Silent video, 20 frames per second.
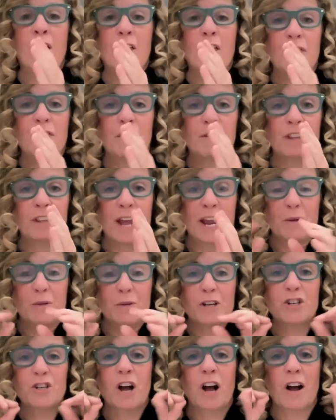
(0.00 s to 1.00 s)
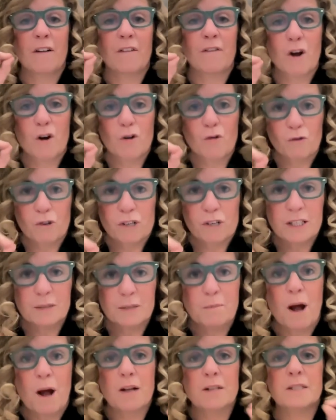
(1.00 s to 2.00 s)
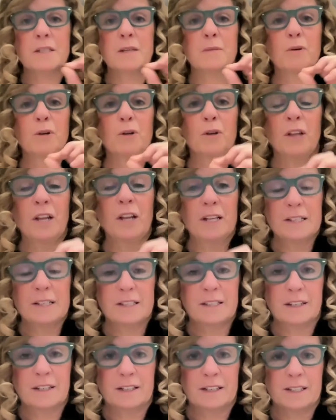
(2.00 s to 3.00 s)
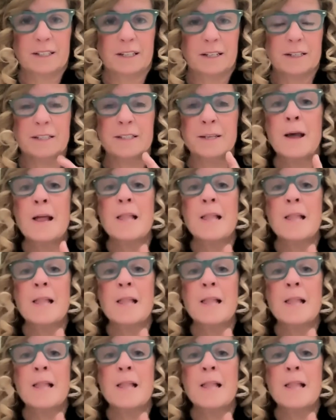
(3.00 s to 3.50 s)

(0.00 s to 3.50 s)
the language of responsible citizens.